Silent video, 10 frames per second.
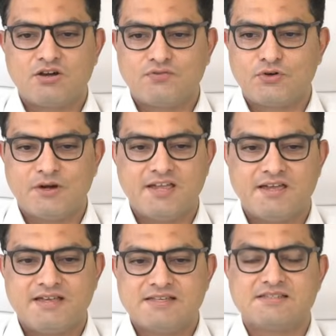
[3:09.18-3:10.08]
of
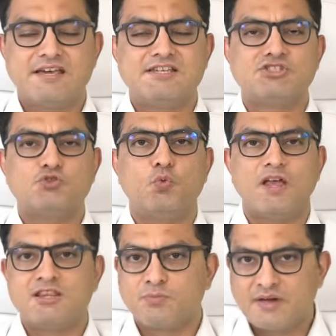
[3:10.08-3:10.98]
today is
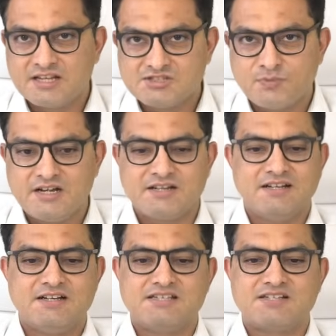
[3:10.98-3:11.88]
wealth management
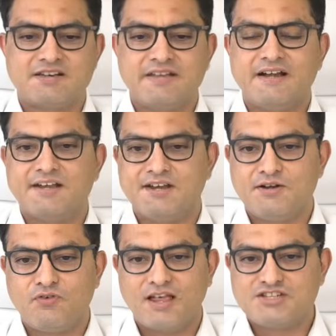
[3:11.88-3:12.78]
industry at an
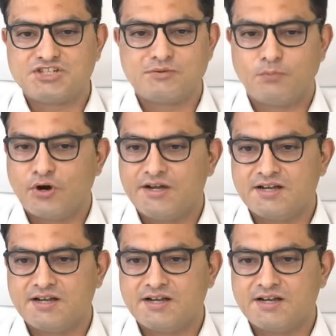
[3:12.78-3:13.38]
inflection point?